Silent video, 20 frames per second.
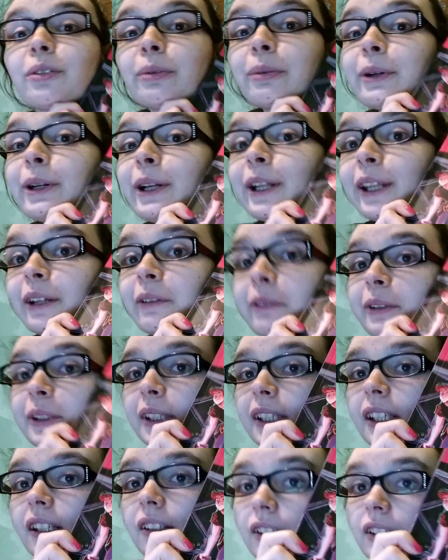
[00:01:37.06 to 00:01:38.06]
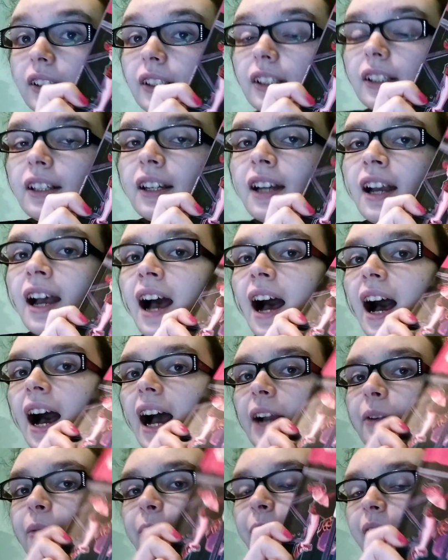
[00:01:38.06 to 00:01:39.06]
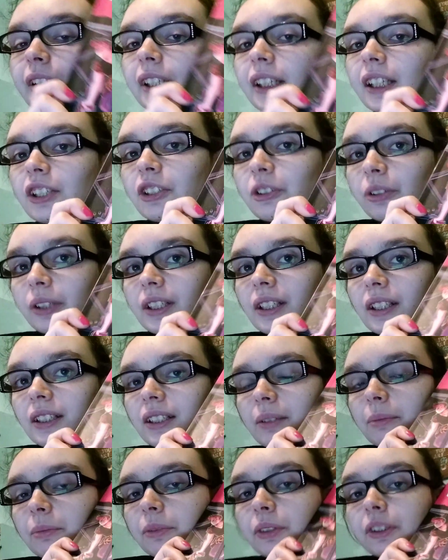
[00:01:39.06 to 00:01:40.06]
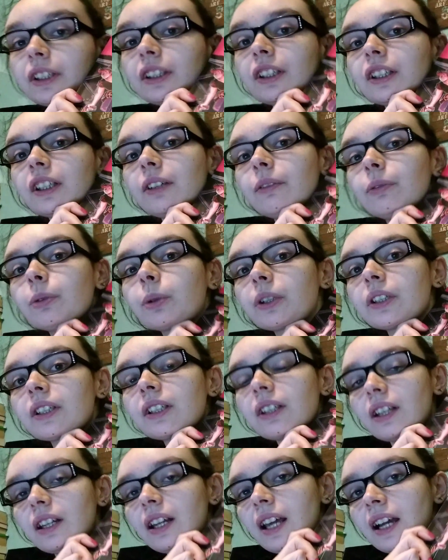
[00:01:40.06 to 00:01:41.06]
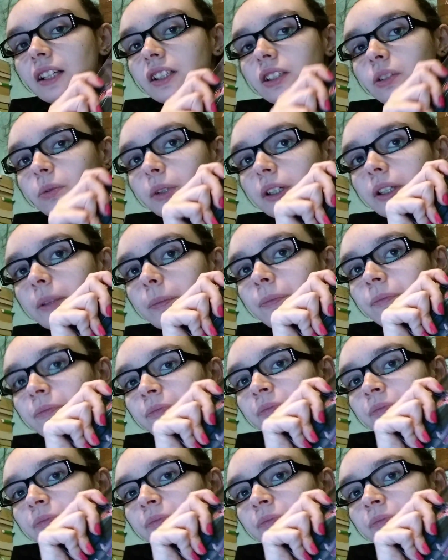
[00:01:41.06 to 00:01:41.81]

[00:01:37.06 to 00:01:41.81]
really, really good. I really enjoyed this. I'm really looking forward to the next one.